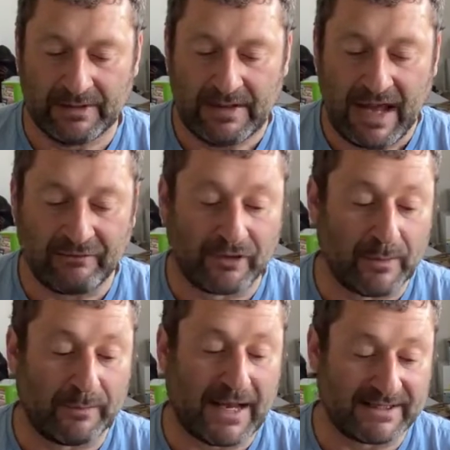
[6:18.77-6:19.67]
And from a
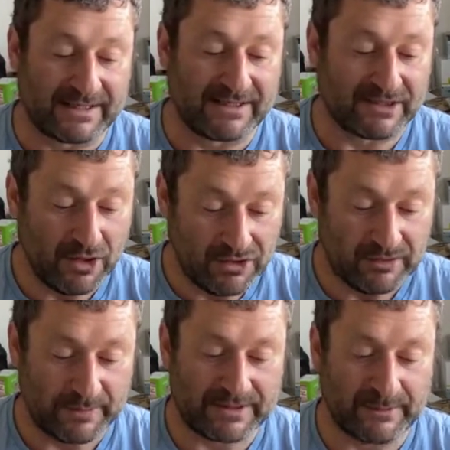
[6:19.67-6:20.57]
plastic surgery
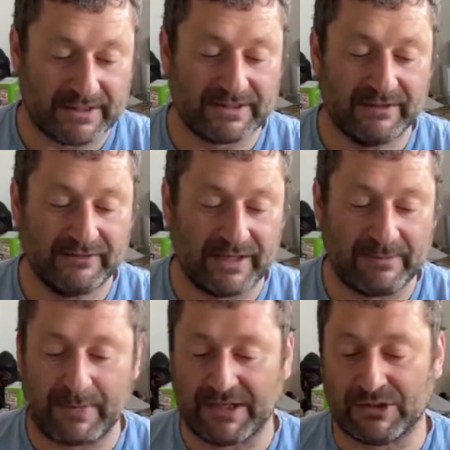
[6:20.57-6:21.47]
perspective, it
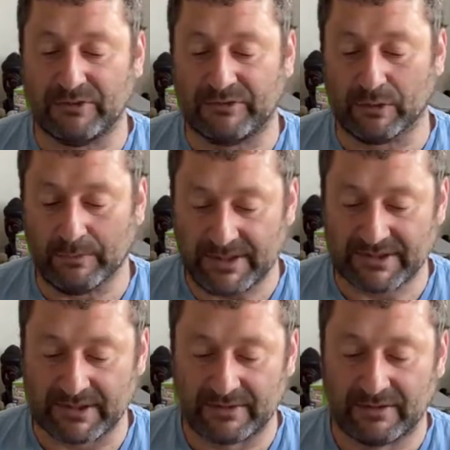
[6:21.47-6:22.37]
makes you feel
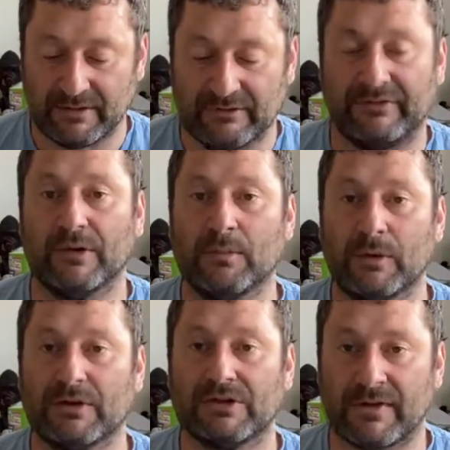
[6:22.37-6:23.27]
better, feel more
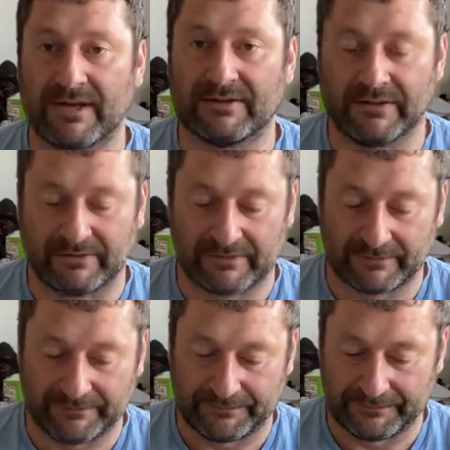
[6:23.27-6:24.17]
attractive.
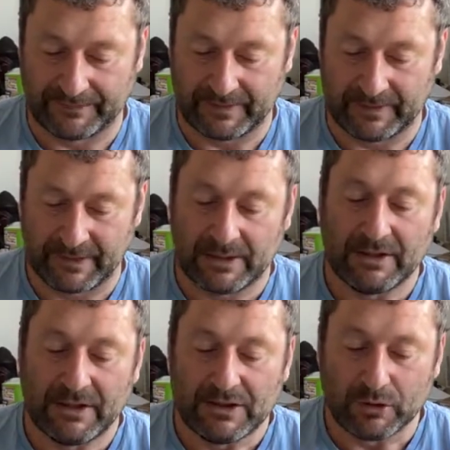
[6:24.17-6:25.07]

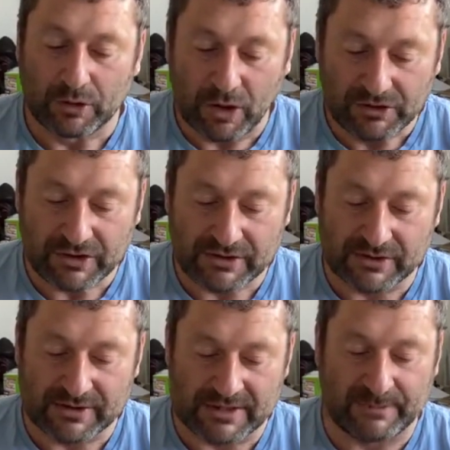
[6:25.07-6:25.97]
Your consciousness
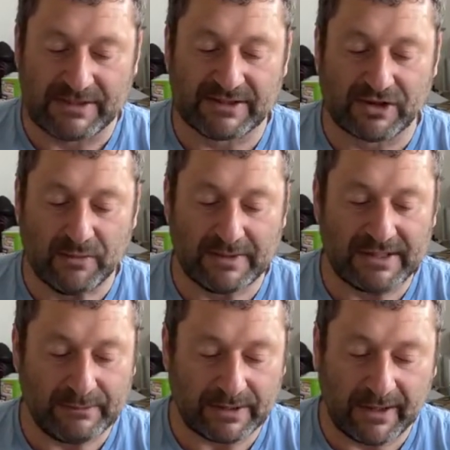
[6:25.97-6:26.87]
has been so
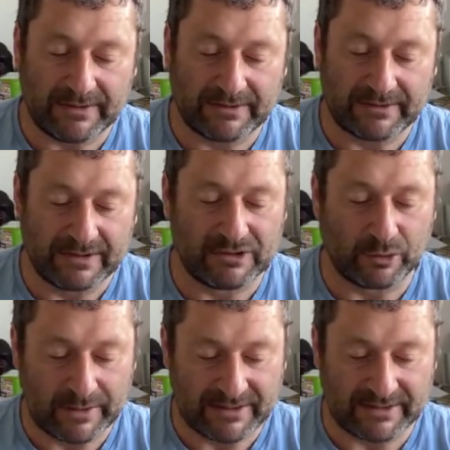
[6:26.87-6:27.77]
manipulated and
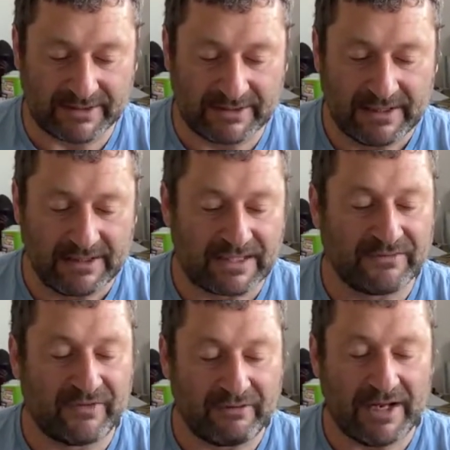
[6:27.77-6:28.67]
twisted that it's
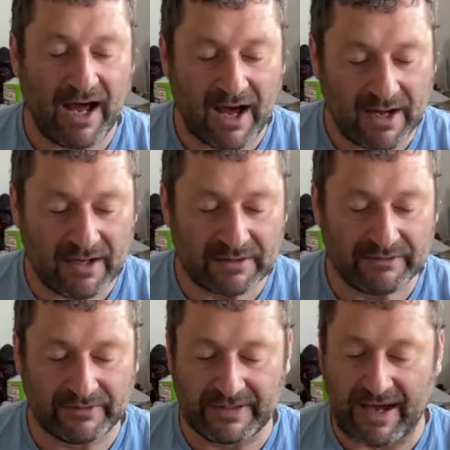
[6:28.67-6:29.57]
very hard for
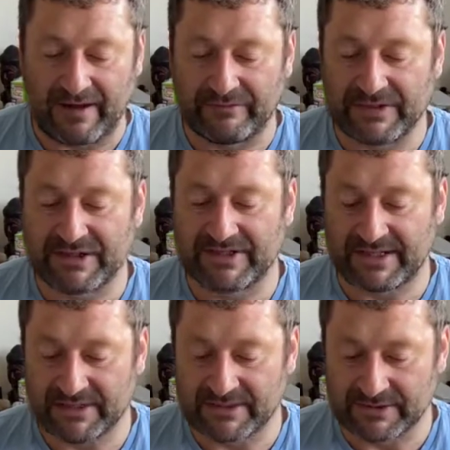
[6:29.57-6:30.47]
the average
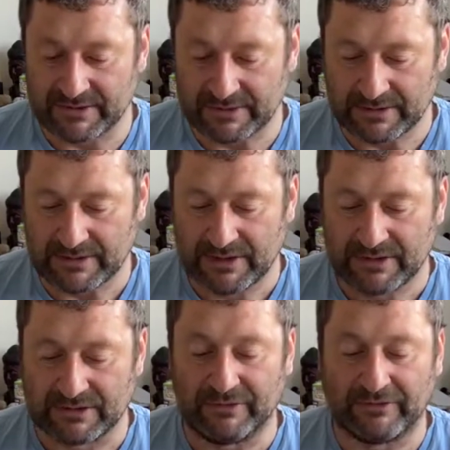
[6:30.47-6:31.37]
citizen
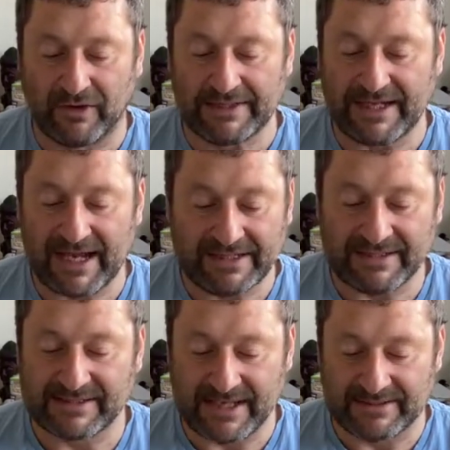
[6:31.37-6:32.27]
to find any
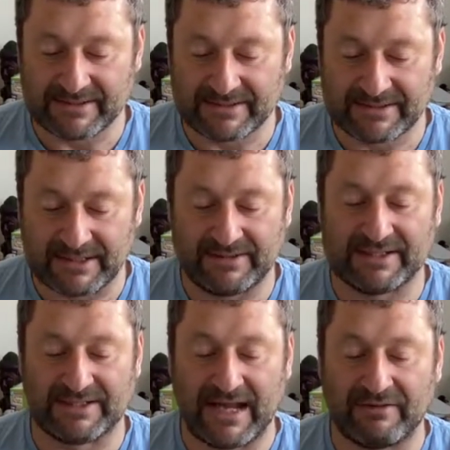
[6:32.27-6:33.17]
sense in this
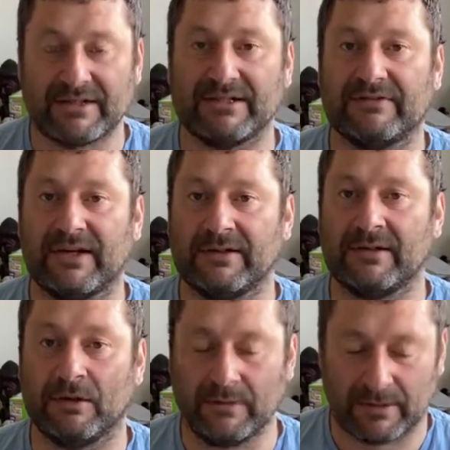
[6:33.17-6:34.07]
narrative any longer.